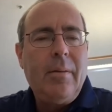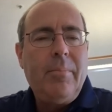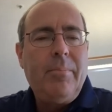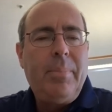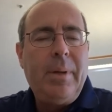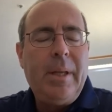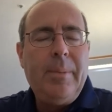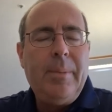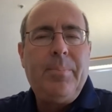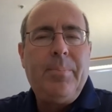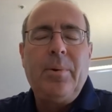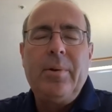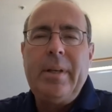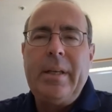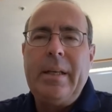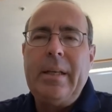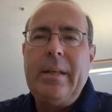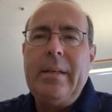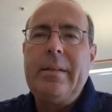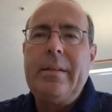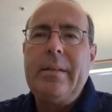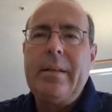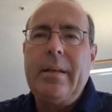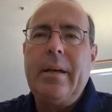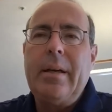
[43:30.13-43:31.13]
people
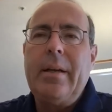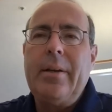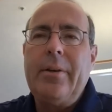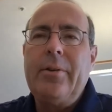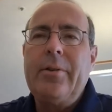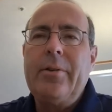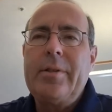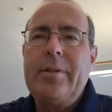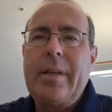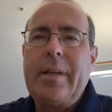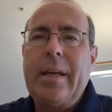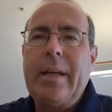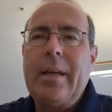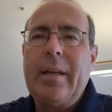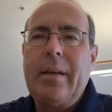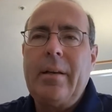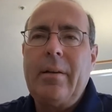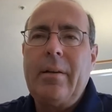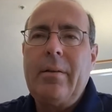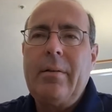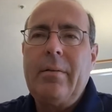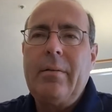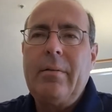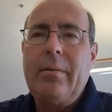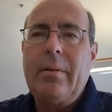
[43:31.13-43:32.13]
need to
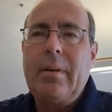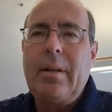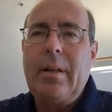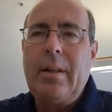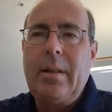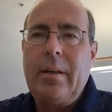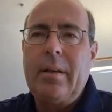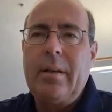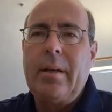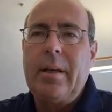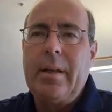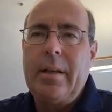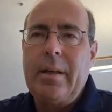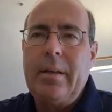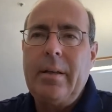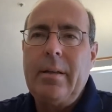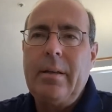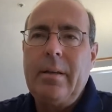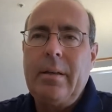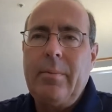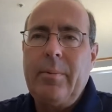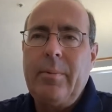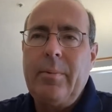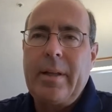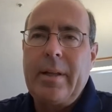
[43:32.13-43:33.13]
understand clearly
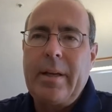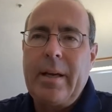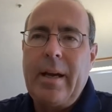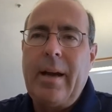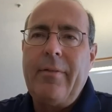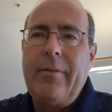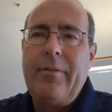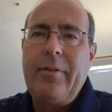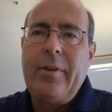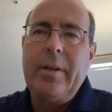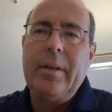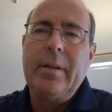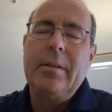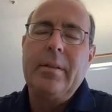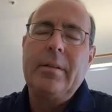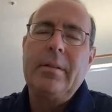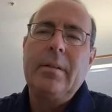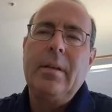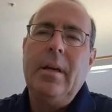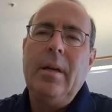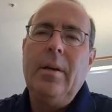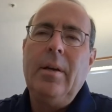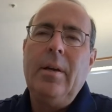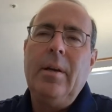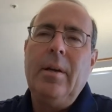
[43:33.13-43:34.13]
with confidence
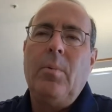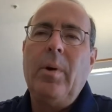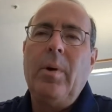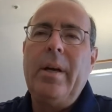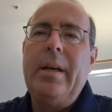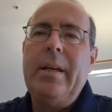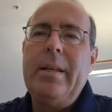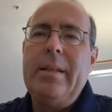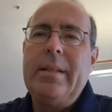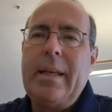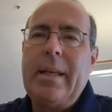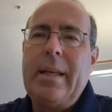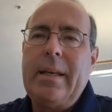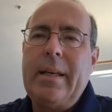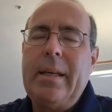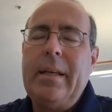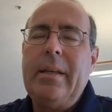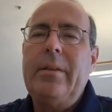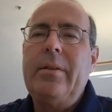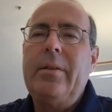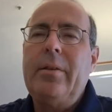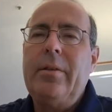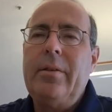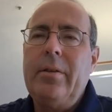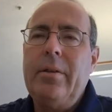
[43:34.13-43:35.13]
what it is they
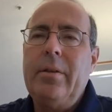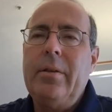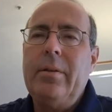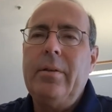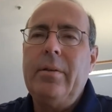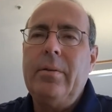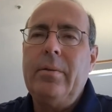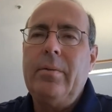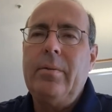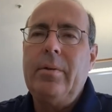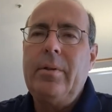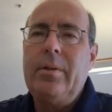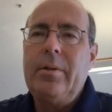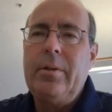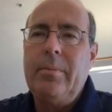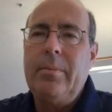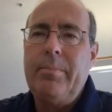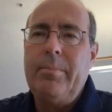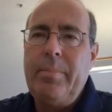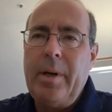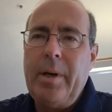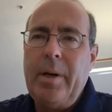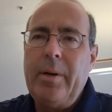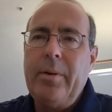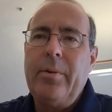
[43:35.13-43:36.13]
need to do to
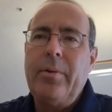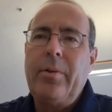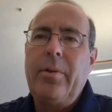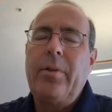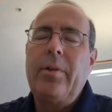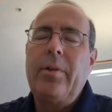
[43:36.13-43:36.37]
both